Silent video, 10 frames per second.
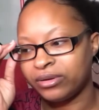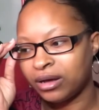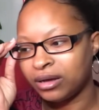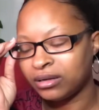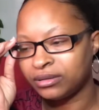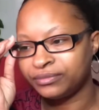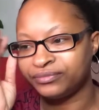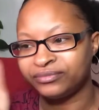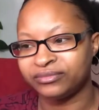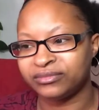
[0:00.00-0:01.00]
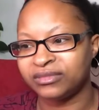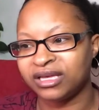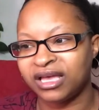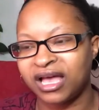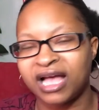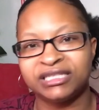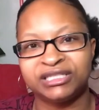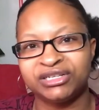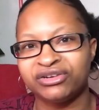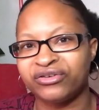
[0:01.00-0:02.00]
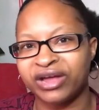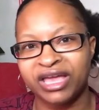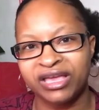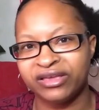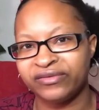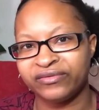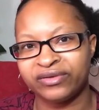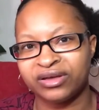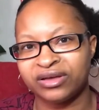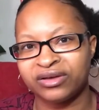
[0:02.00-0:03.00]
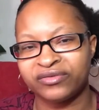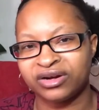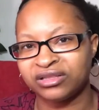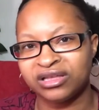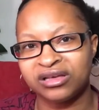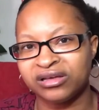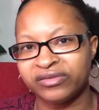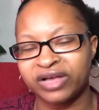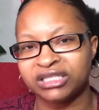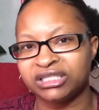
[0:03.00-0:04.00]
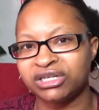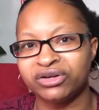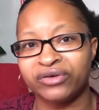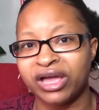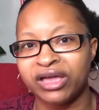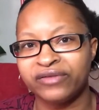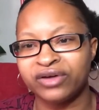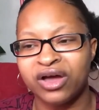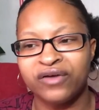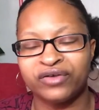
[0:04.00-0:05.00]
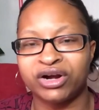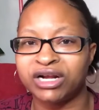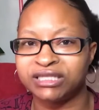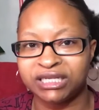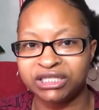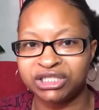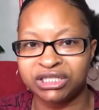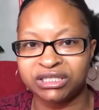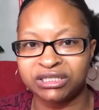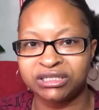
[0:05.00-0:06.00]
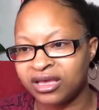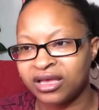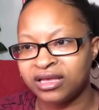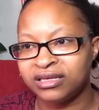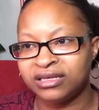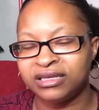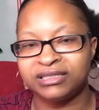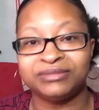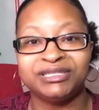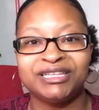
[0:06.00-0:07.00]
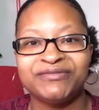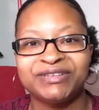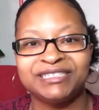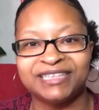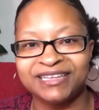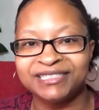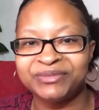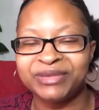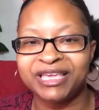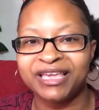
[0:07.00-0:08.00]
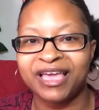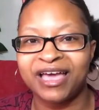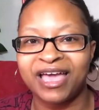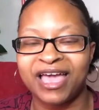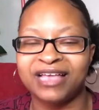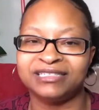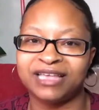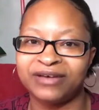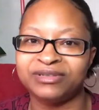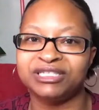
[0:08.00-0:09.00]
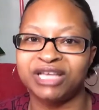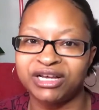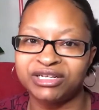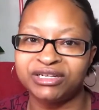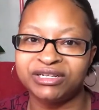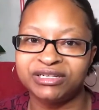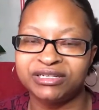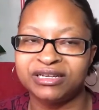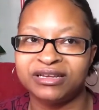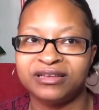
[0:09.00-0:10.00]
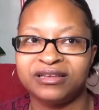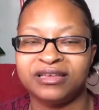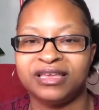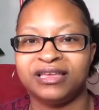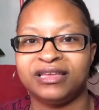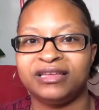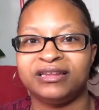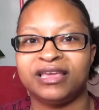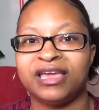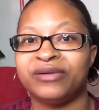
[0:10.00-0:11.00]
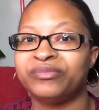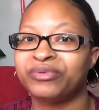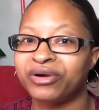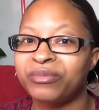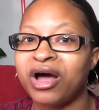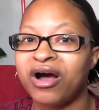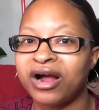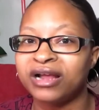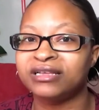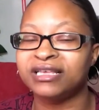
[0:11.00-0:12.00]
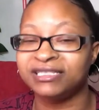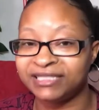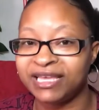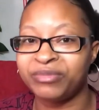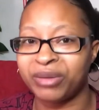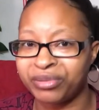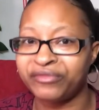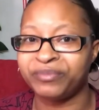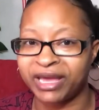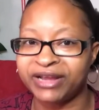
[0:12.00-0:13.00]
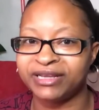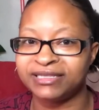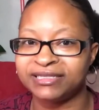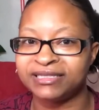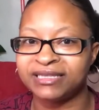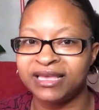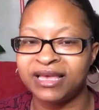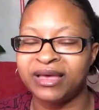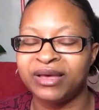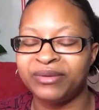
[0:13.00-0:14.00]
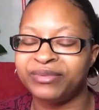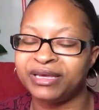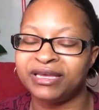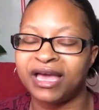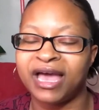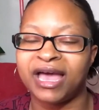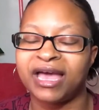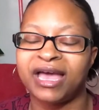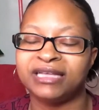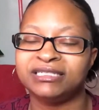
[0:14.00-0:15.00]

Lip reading: I still crave for her love. I still crave for her attention. Some stuff was said to me as I was younger, and it broke my heart. It's said by both parents, but I